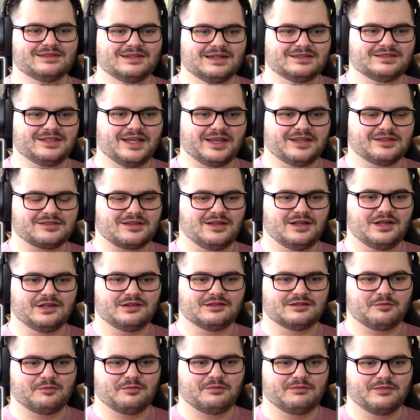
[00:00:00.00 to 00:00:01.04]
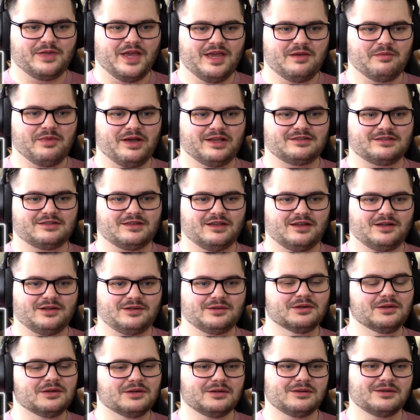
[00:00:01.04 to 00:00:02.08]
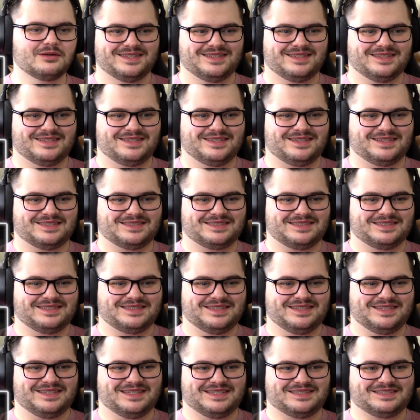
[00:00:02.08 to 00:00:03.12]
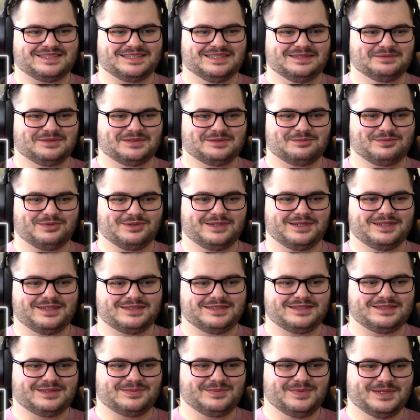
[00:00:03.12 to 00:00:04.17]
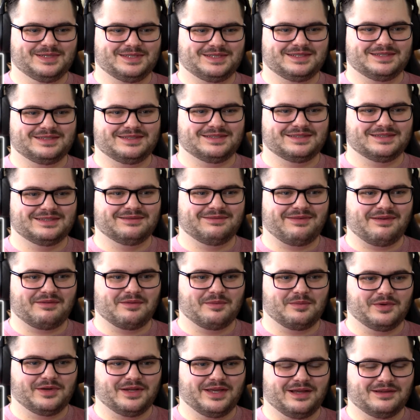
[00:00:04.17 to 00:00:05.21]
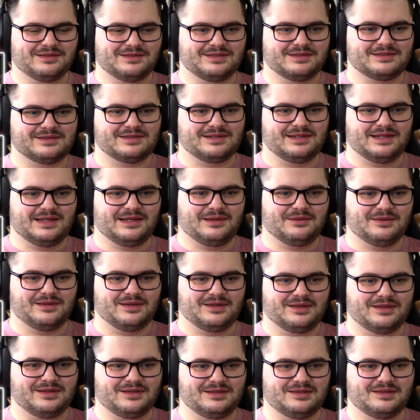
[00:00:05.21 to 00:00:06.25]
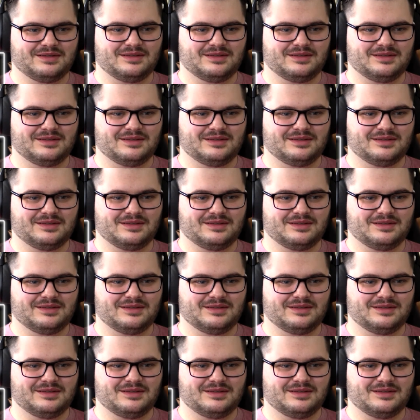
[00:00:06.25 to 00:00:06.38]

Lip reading: And take his clothes, Hitman style. I don't know, that seems pretty suspicious if everybody else is still out there.